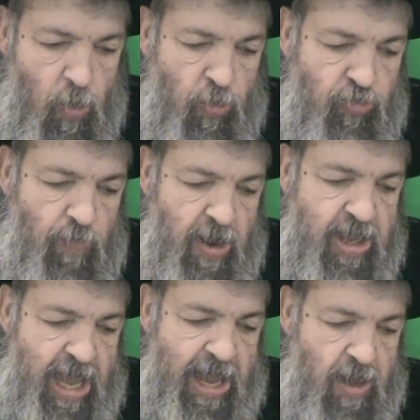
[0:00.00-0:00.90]

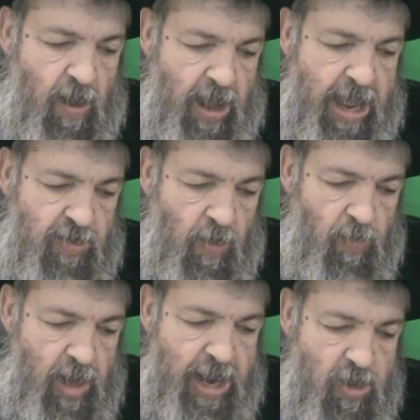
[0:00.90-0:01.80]
Udrachecha, and
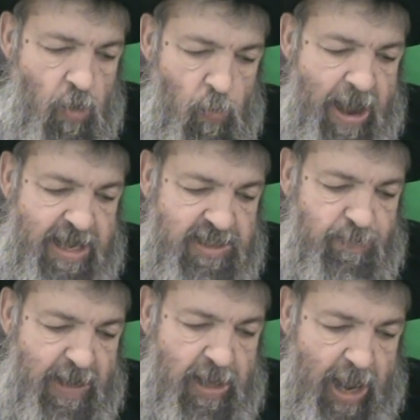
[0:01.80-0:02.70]
don't let your
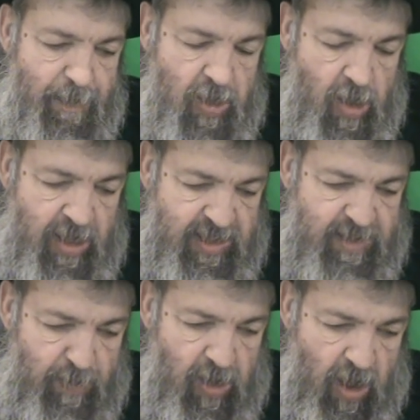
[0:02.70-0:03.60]
ways be
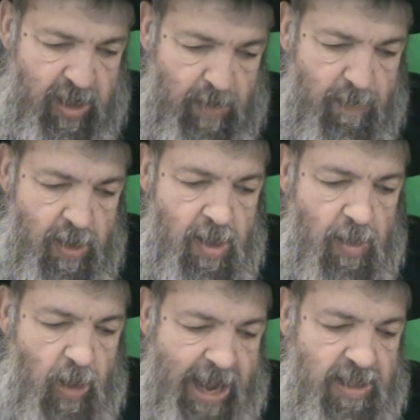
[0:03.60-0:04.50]
lamachais malachim,
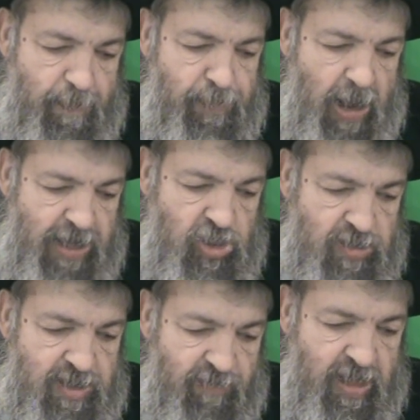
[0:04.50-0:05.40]
like the
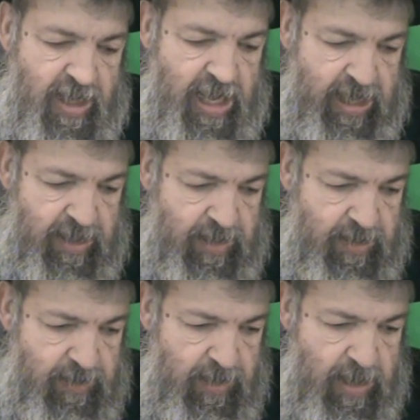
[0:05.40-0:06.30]
pleasures of the king.
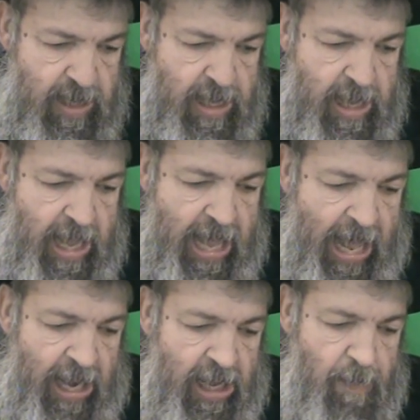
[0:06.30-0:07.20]

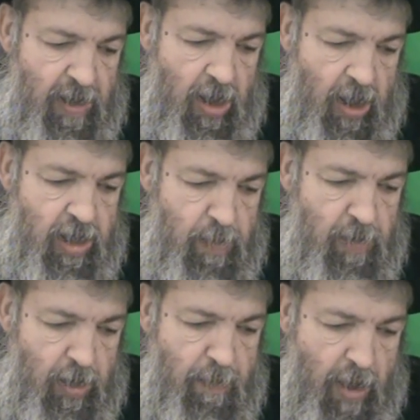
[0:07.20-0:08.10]
Allah
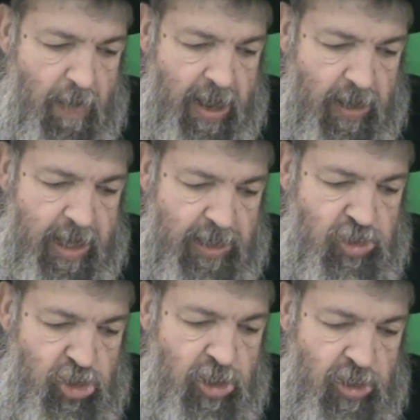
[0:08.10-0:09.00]
malachim lamoel.
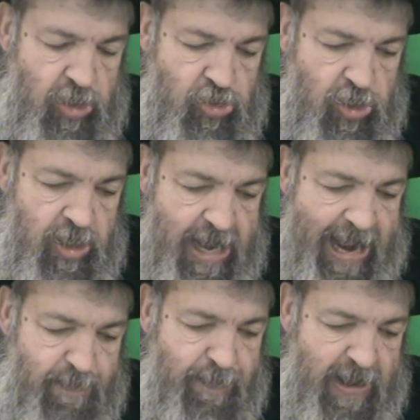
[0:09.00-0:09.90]
It sh- should
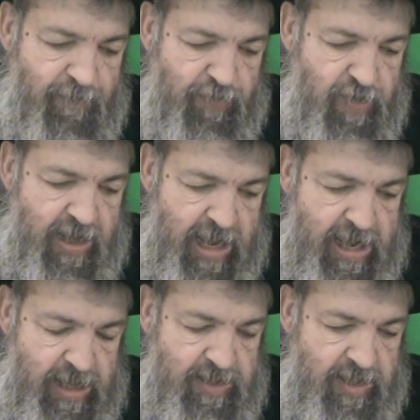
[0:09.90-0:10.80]
not be for
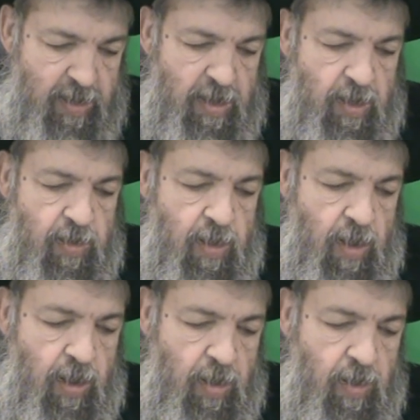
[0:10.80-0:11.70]
kings
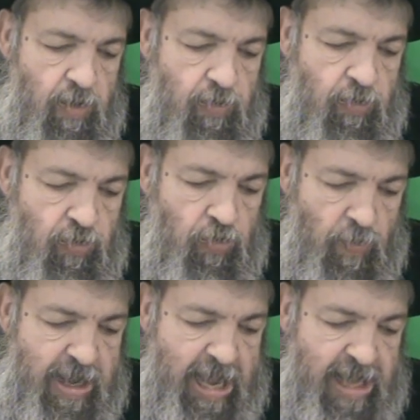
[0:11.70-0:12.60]
uh, to
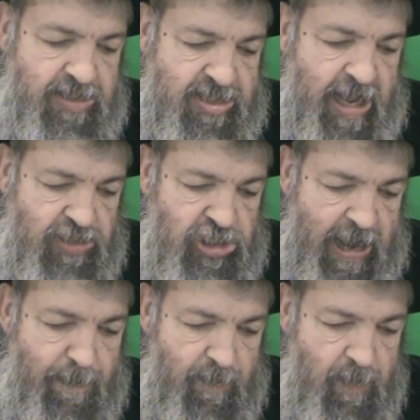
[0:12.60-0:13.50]
do against
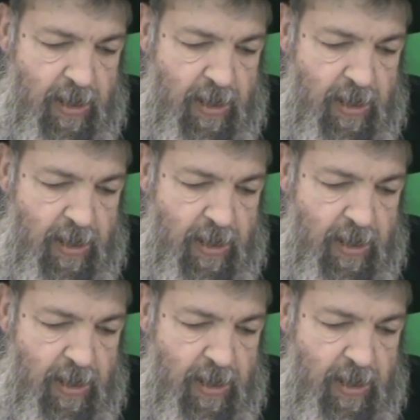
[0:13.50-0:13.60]
Hashem.